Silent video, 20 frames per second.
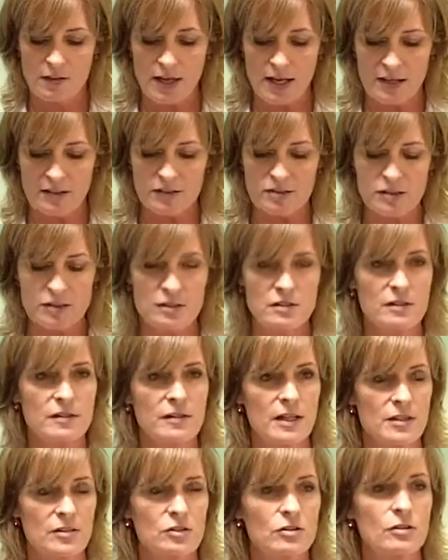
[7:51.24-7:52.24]
that's
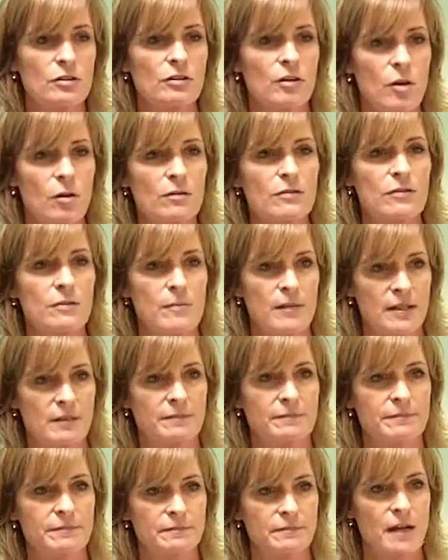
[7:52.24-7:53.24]
a good goal for
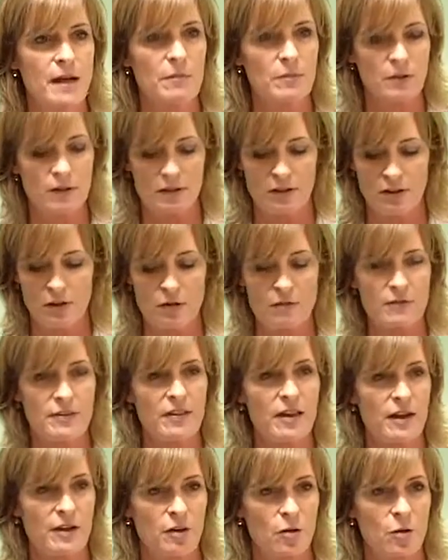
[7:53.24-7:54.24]
me. I'm gonna go
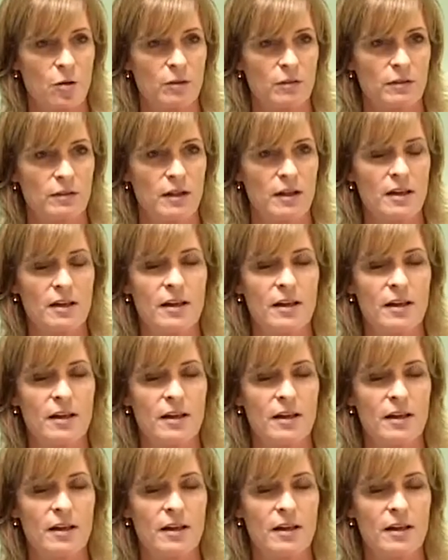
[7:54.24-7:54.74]
for that goal.